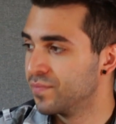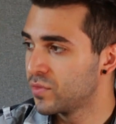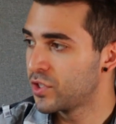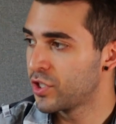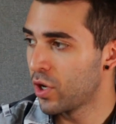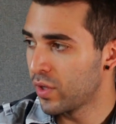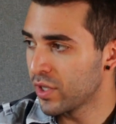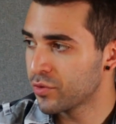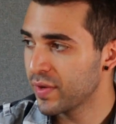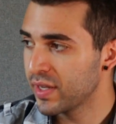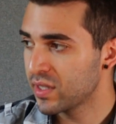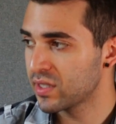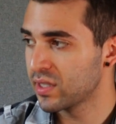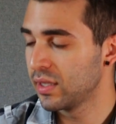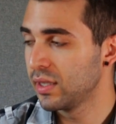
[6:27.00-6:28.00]
So let's
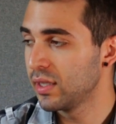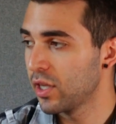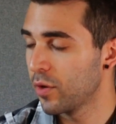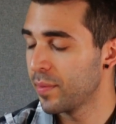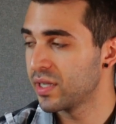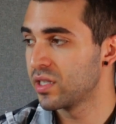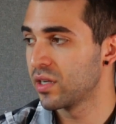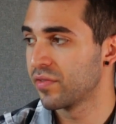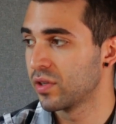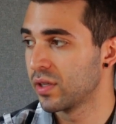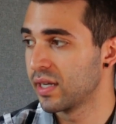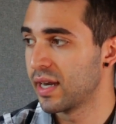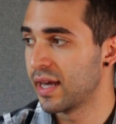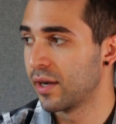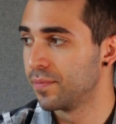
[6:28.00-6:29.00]
read this a little bit
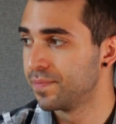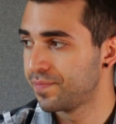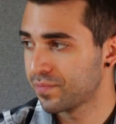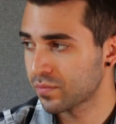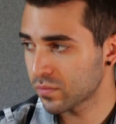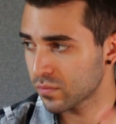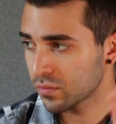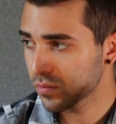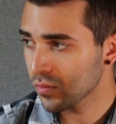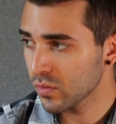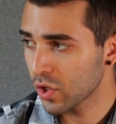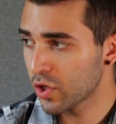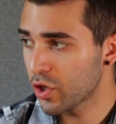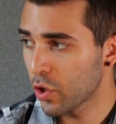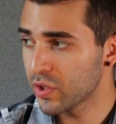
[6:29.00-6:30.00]
differently now.
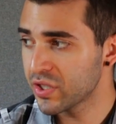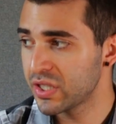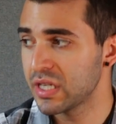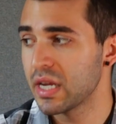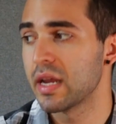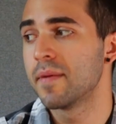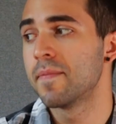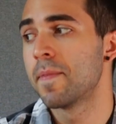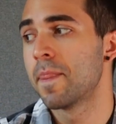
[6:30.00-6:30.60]
Go to C.